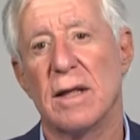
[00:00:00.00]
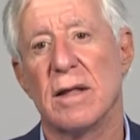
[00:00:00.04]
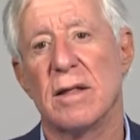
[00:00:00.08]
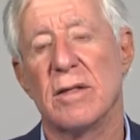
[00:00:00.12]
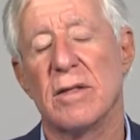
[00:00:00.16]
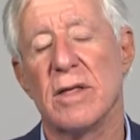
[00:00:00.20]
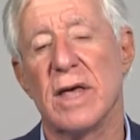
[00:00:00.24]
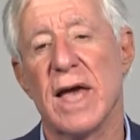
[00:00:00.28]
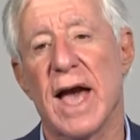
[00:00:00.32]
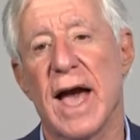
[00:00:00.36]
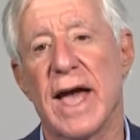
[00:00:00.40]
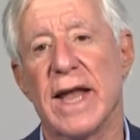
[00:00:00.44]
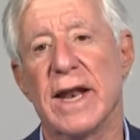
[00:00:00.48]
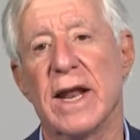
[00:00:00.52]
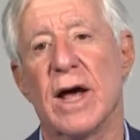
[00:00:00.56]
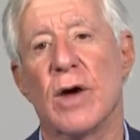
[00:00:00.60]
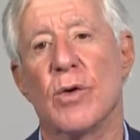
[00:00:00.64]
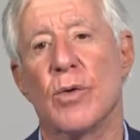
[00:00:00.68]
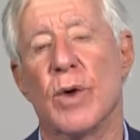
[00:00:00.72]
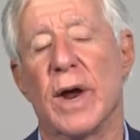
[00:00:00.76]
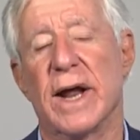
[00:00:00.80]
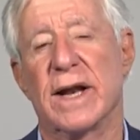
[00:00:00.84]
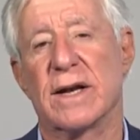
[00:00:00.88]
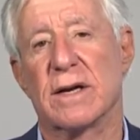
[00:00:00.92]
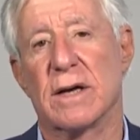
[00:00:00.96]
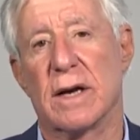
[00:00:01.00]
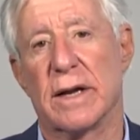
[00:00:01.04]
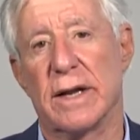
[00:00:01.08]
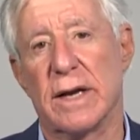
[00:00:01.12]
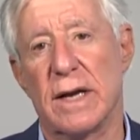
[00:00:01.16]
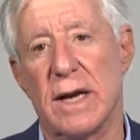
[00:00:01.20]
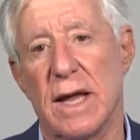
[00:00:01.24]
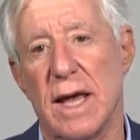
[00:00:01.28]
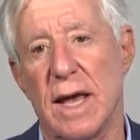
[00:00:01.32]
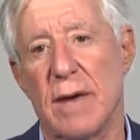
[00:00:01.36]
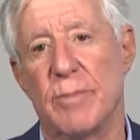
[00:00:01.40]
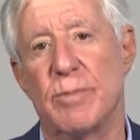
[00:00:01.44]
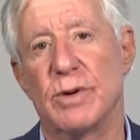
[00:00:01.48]
the anorectal
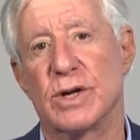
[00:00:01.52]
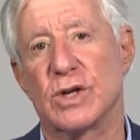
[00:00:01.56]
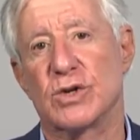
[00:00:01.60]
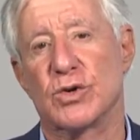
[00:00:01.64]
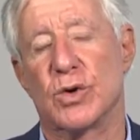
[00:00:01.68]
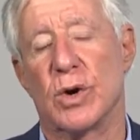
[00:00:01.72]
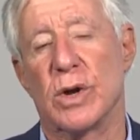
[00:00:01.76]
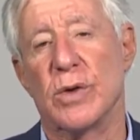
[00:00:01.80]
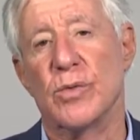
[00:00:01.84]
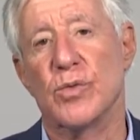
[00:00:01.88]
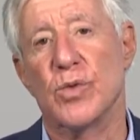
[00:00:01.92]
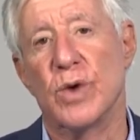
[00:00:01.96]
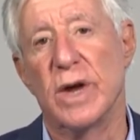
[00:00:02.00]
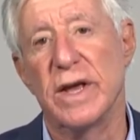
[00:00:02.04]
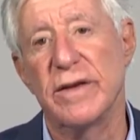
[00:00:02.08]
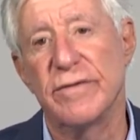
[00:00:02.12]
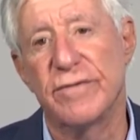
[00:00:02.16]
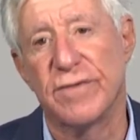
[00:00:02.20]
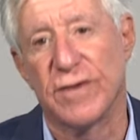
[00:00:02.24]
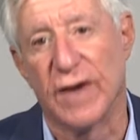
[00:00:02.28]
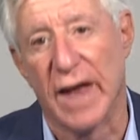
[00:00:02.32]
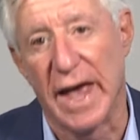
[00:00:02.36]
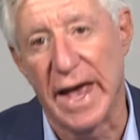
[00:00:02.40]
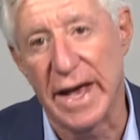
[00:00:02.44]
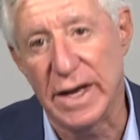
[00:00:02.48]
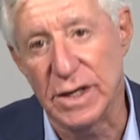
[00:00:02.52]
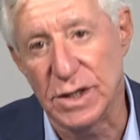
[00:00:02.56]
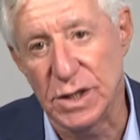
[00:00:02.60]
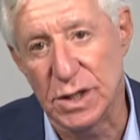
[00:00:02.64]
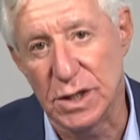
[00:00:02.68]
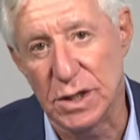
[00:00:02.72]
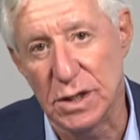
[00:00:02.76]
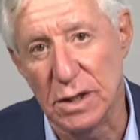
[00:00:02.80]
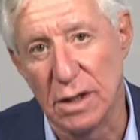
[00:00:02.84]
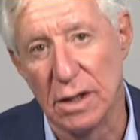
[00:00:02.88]
inhibitory reflex,